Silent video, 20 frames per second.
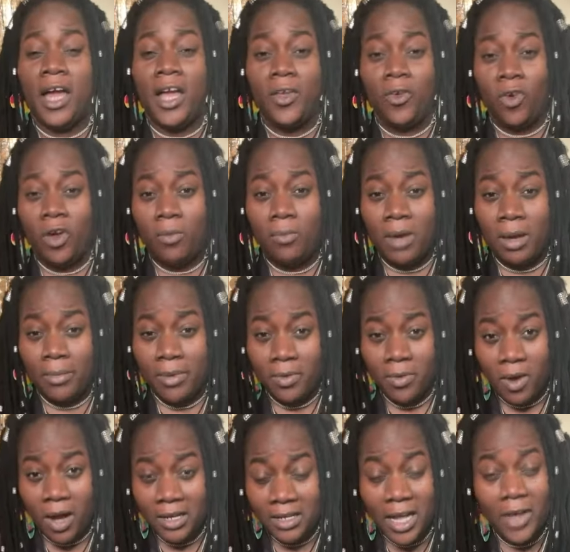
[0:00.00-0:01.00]
Are you a mommy?
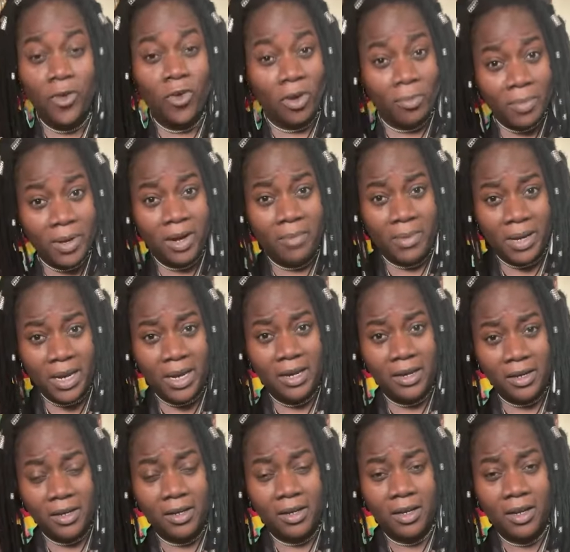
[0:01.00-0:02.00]
What? Are you a mermaid?